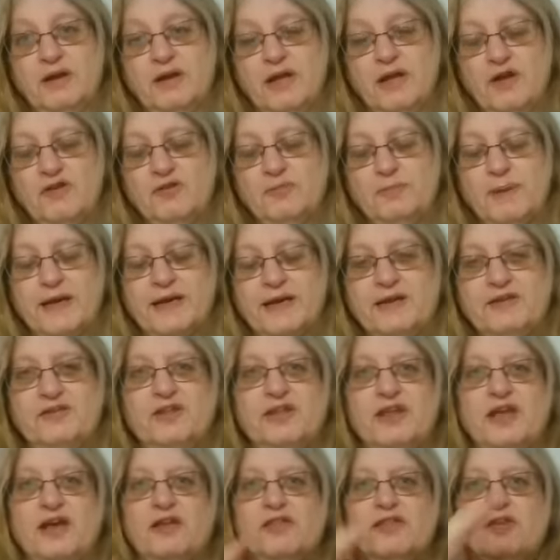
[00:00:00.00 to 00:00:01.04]
and goes back
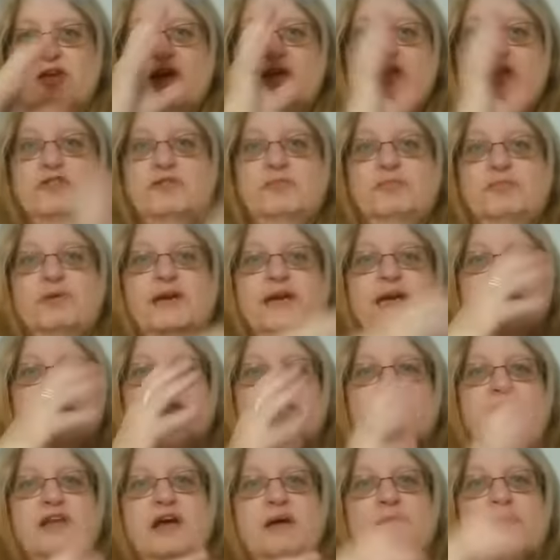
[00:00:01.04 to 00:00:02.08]
into the earth.
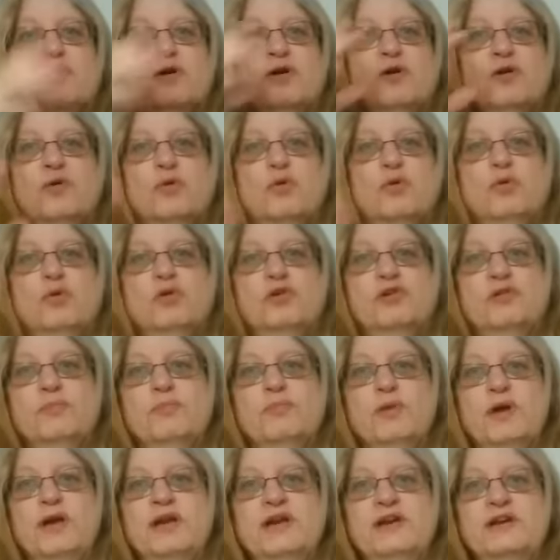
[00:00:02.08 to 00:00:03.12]
Spring, summer,
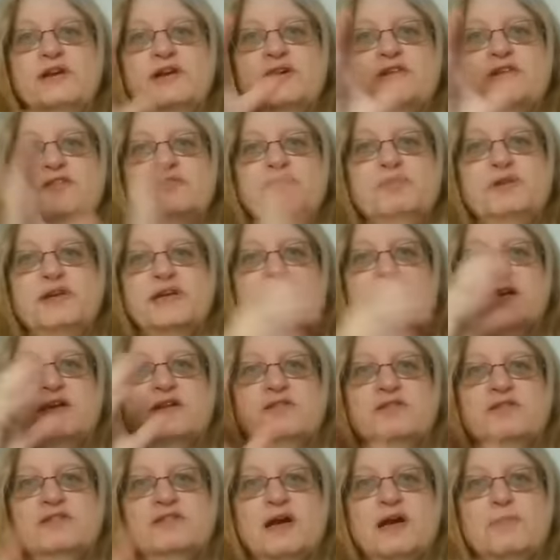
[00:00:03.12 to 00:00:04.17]
autumn, winter,
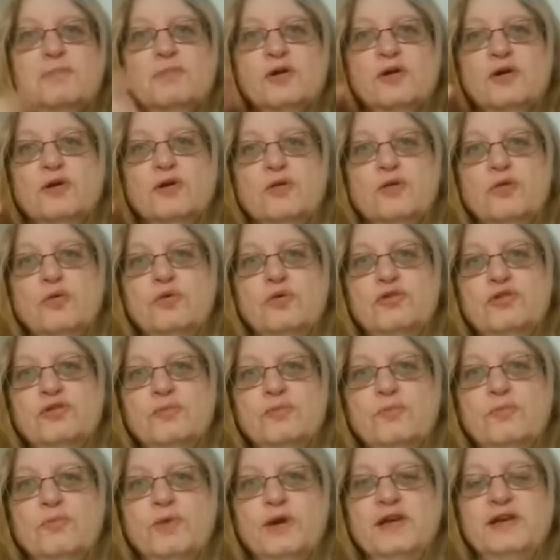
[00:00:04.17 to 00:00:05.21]
spring, summer,
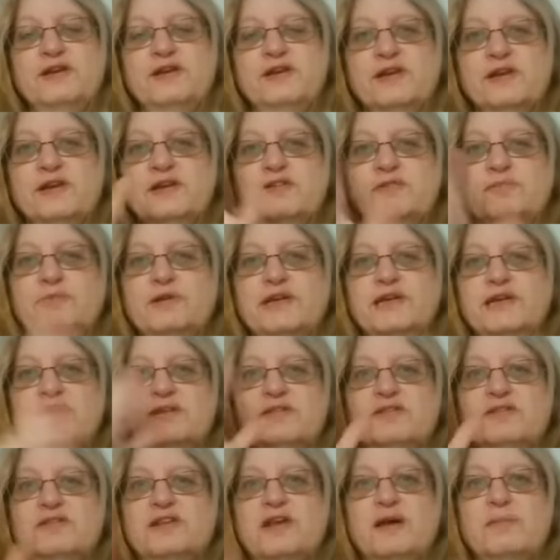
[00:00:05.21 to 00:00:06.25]
autumn, winter,
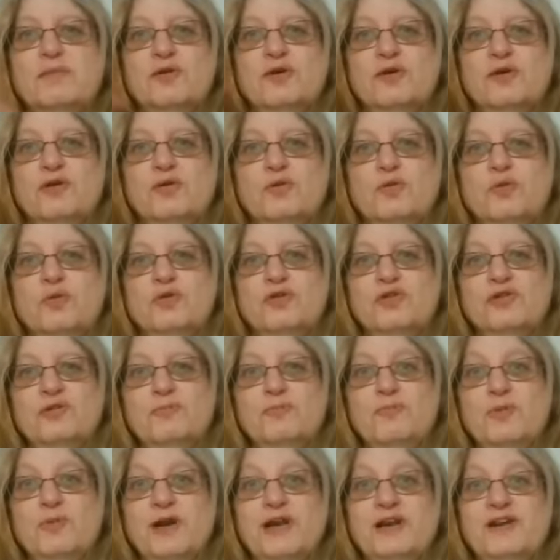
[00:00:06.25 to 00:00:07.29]
spring, summer,
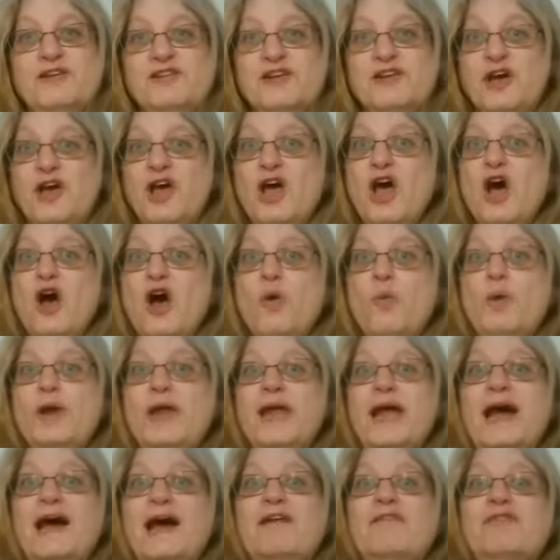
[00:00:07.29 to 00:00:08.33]
autumn, winter.
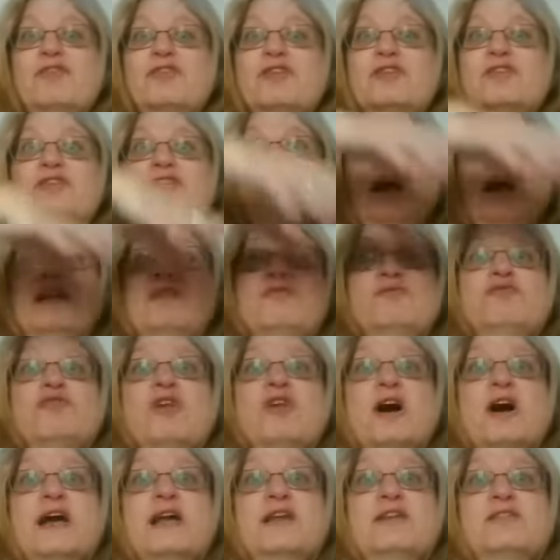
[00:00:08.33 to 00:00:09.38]
We have the sun
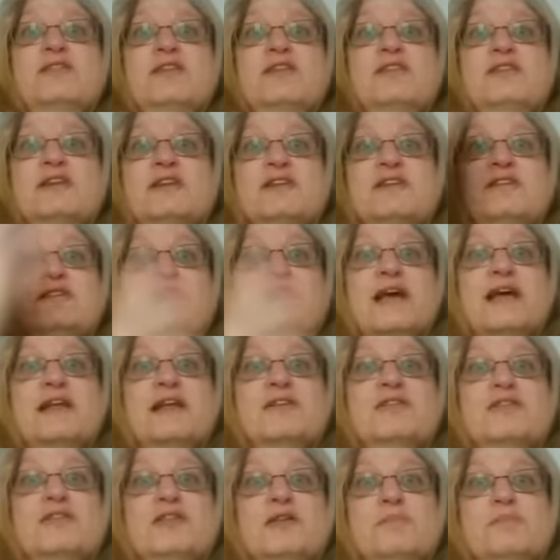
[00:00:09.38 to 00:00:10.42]
rises, it
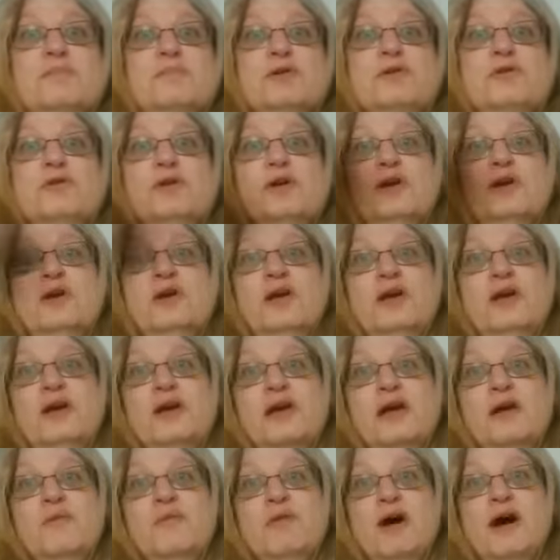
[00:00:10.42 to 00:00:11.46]
sets, the moon
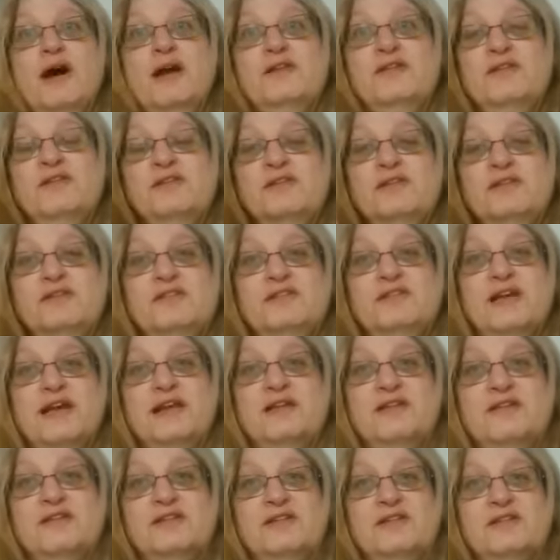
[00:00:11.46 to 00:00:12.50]
rises and
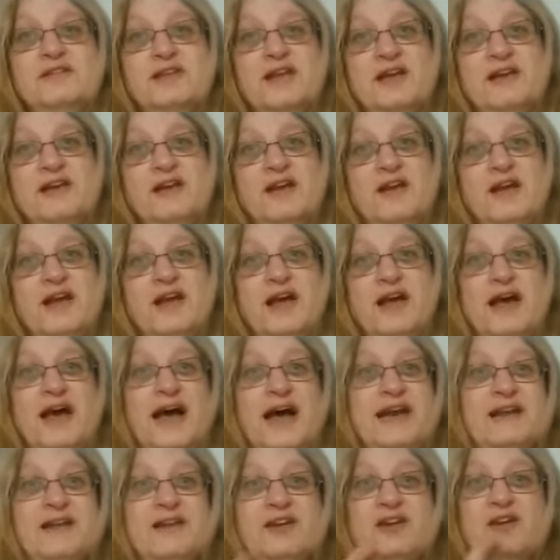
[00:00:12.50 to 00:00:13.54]
sets, the sun,
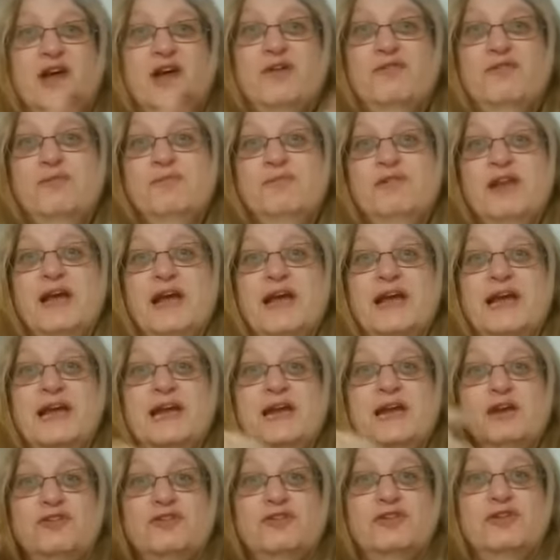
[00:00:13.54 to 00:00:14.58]
and you go from
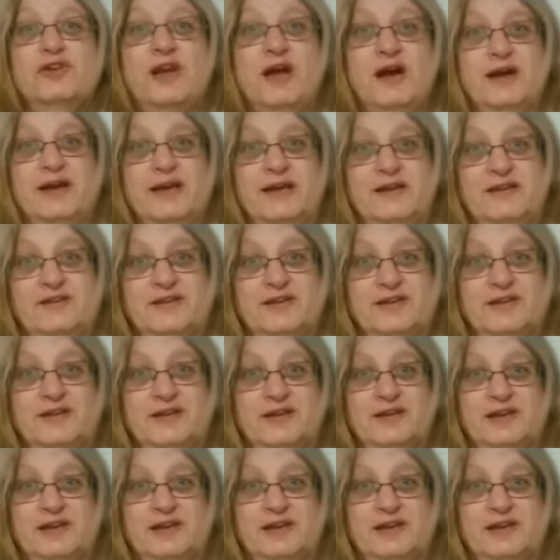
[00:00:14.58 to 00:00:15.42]
day to night.